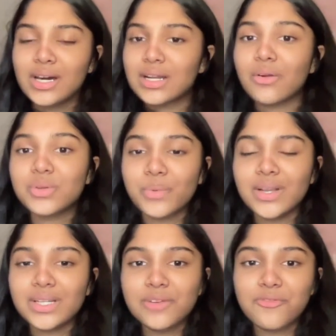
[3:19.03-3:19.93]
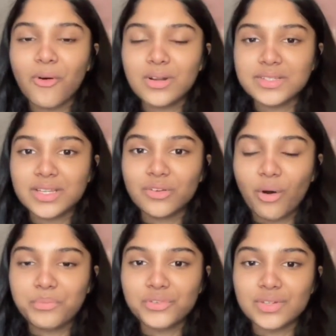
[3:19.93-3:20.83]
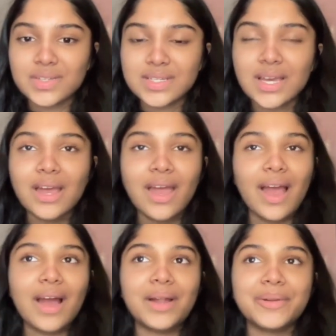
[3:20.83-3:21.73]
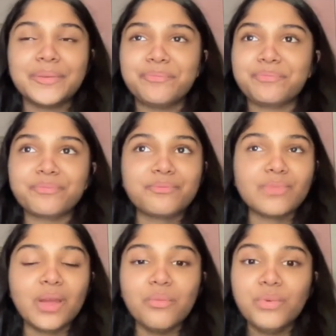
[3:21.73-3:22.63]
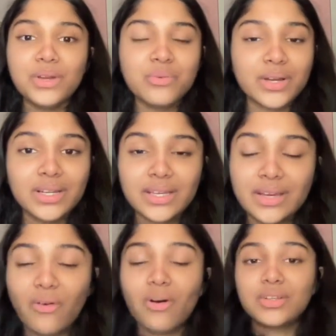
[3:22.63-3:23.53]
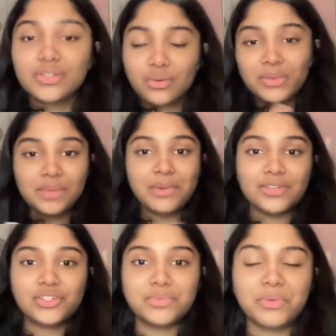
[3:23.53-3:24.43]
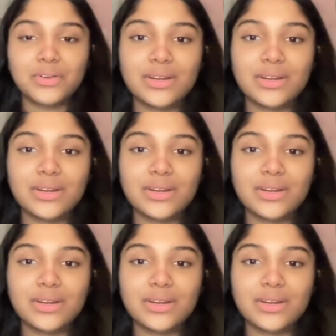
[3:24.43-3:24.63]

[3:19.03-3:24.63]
around 20 fonts in options, and we quickly got so many pages printed